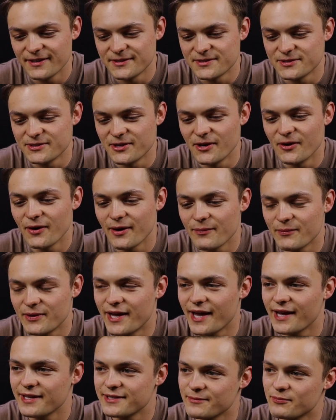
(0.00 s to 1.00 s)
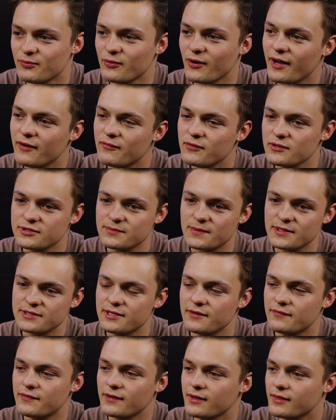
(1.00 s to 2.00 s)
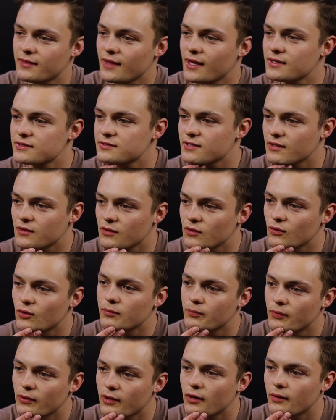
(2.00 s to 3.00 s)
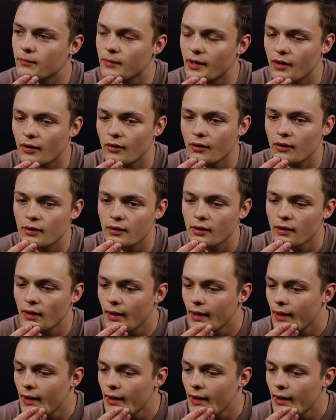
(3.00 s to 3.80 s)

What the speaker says: so I began to pray for specific things that the Lord put on my heart.